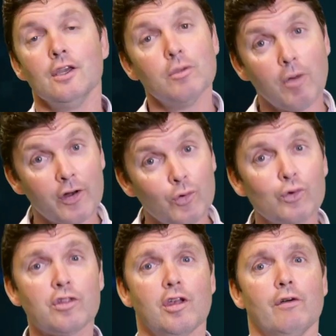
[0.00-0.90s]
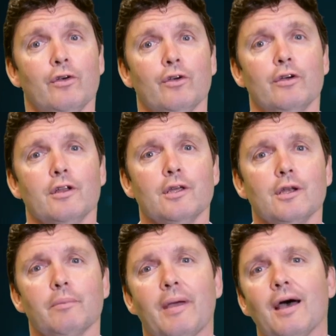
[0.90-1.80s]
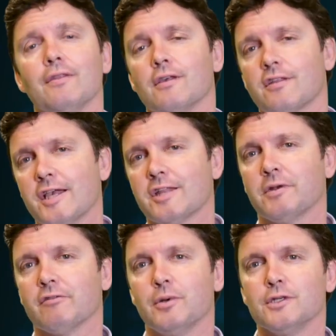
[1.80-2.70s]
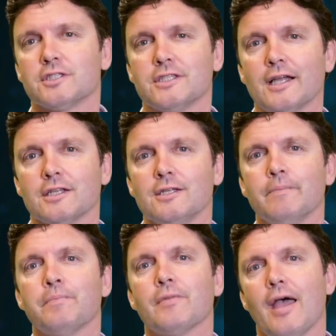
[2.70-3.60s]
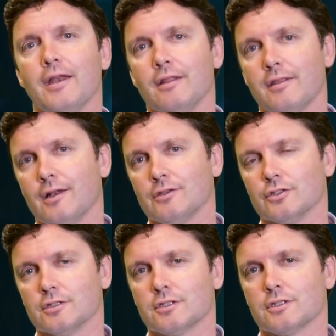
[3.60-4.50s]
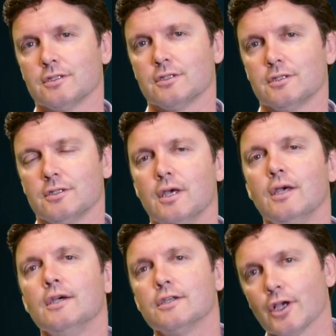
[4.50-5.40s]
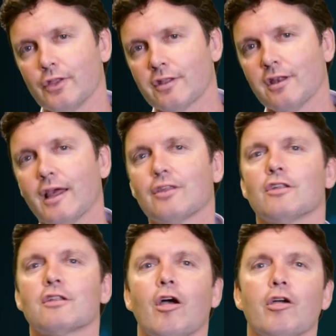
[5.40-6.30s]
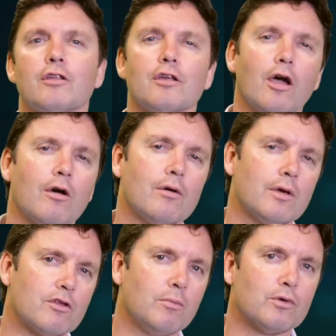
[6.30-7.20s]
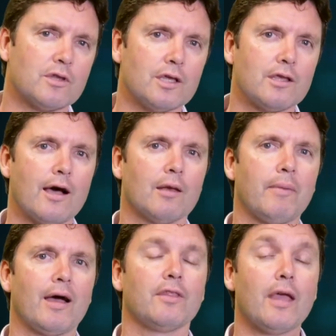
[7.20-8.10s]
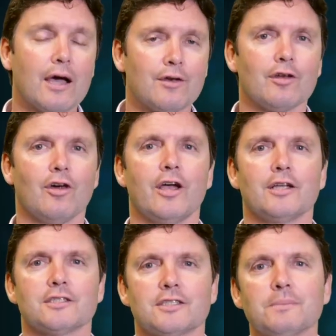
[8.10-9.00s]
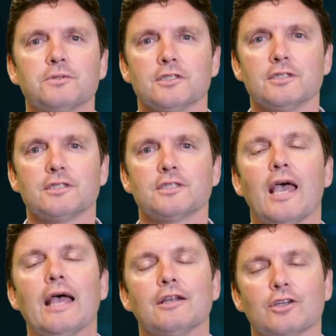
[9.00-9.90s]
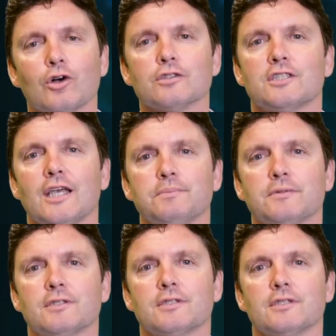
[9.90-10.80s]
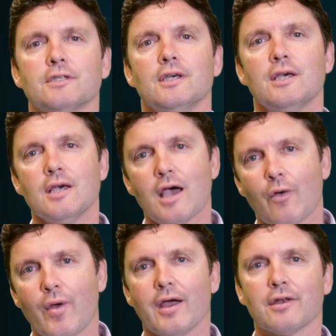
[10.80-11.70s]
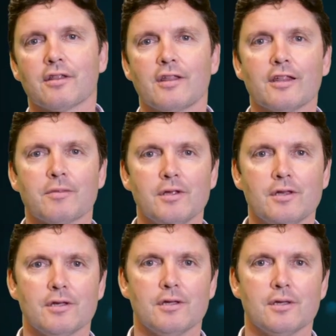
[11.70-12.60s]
You might also have heard a little about the assessment of personality and intelligence. So this lecture is going to go into more detail about the underlying assumptions and concepts around assessment,